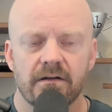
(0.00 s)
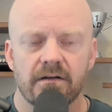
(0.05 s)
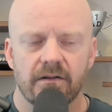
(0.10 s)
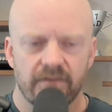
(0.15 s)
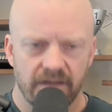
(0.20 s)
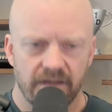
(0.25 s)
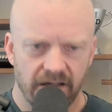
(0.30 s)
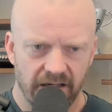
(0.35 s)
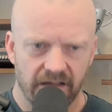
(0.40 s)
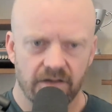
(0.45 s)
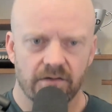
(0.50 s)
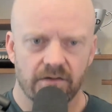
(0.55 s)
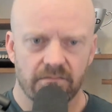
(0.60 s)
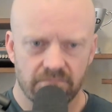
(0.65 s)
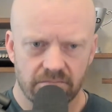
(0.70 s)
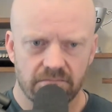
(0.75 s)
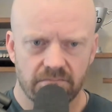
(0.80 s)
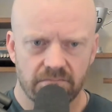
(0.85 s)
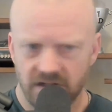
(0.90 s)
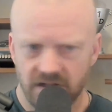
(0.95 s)
that I could
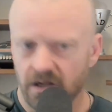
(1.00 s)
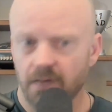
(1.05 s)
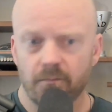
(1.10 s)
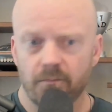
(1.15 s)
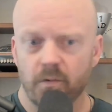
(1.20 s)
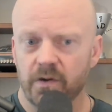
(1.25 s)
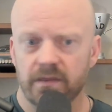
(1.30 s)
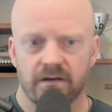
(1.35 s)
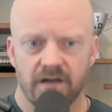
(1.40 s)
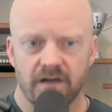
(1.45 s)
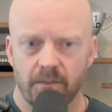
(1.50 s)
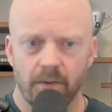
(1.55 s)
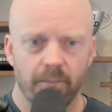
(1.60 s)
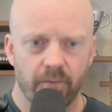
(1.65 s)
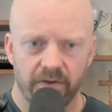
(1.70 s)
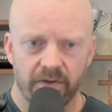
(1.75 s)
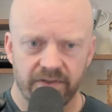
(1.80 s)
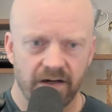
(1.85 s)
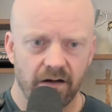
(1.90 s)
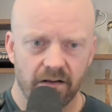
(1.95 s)
come up
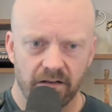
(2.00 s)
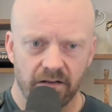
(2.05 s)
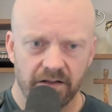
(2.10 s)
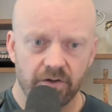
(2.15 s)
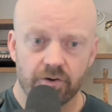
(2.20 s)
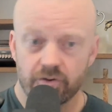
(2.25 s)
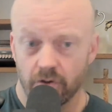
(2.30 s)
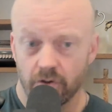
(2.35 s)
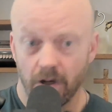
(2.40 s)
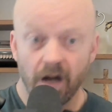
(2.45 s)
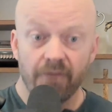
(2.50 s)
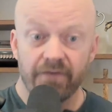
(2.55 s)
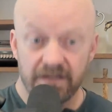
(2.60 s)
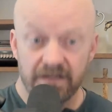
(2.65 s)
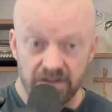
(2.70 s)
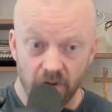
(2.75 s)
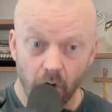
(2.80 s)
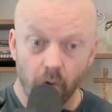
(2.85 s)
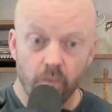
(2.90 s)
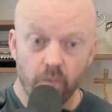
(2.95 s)
with out of the literature of a
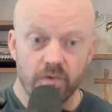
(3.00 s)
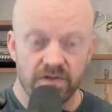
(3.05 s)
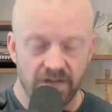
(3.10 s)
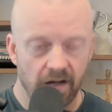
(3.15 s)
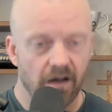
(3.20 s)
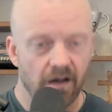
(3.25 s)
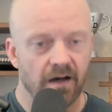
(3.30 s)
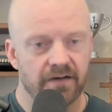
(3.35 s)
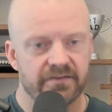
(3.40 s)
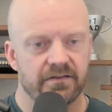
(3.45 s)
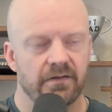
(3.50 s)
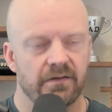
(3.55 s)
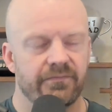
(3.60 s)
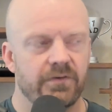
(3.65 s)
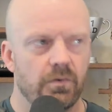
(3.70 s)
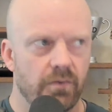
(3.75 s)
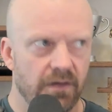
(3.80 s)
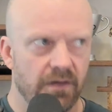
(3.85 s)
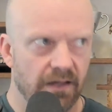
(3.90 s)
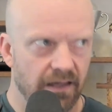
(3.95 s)
known toxin. If you
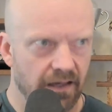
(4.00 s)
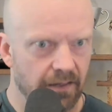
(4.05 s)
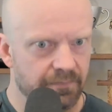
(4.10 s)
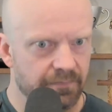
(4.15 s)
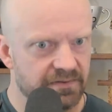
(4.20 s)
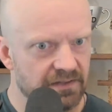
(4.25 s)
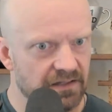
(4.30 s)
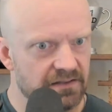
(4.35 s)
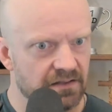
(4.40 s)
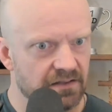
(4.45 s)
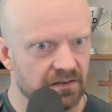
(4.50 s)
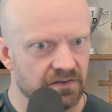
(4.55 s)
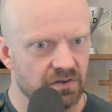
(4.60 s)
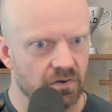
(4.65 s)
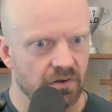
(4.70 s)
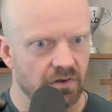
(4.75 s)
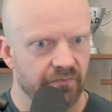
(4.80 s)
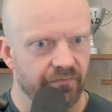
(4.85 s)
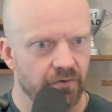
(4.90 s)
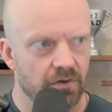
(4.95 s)
think capsaicin is
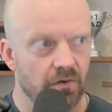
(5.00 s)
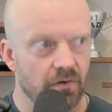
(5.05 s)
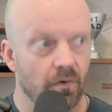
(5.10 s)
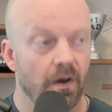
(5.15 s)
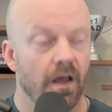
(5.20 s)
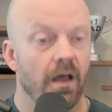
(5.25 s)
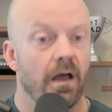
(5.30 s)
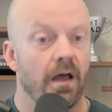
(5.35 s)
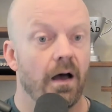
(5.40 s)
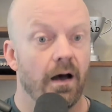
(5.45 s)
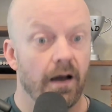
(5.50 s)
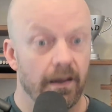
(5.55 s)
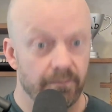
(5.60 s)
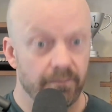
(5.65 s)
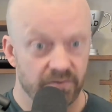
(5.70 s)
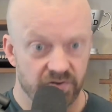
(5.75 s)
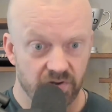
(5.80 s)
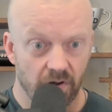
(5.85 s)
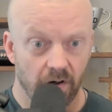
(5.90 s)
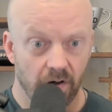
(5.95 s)
good for you, I'm
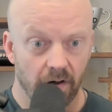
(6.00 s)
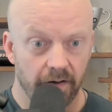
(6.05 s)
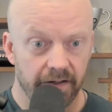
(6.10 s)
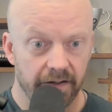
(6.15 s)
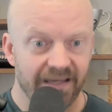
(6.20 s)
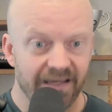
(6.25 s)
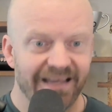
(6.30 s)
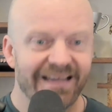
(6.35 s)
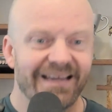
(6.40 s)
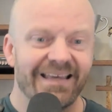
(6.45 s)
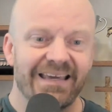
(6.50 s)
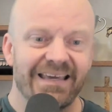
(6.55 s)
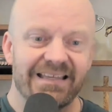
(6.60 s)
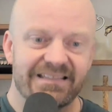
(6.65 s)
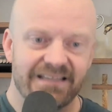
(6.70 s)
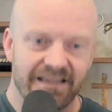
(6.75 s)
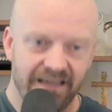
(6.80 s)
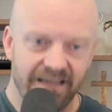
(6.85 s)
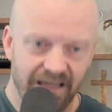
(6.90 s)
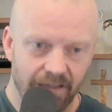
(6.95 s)
sorry. It's
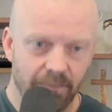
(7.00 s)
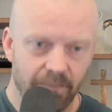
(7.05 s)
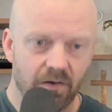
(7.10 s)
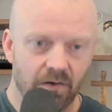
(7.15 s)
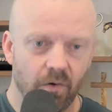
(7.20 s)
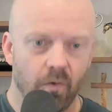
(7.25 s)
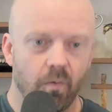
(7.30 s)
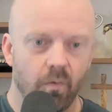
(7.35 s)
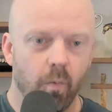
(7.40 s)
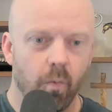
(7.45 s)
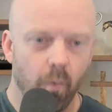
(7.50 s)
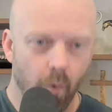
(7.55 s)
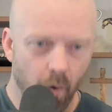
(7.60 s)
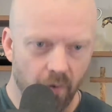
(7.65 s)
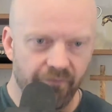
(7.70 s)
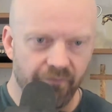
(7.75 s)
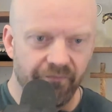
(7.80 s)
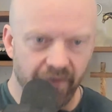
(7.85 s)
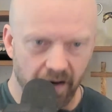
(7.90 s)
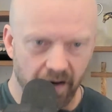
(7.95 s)
chemical
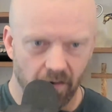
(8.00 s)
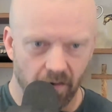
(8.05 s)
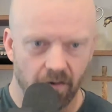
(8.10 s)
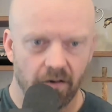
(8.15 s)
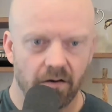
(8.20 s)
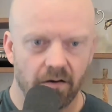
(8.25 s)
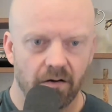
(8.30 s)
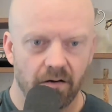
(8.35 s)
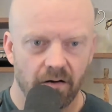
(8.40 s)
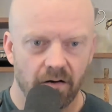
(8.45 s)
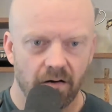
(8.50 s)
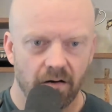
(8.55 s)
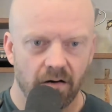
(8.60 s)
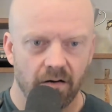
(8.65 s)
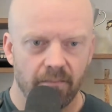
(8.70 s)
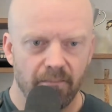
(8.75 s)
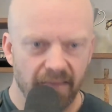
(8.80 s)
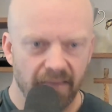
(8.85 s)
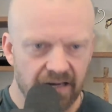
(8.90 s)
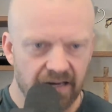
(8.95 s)
warfare
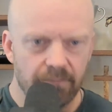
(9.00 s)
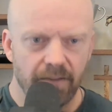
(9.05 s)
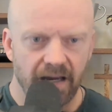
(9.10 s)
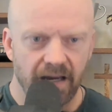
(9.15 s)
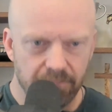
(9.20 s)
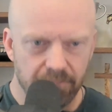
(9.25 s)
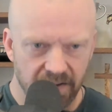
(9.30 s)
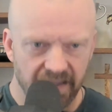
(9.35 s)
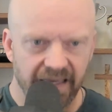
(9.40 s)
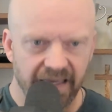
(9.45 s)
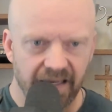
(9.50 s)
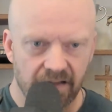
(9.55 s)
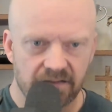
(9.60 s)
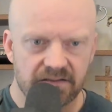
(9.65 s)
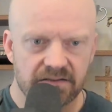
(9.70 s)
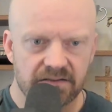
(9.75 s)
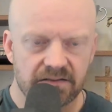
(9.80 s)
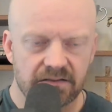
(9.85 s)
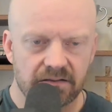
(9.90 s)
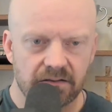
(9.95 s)
made by
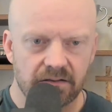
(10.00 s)
plants.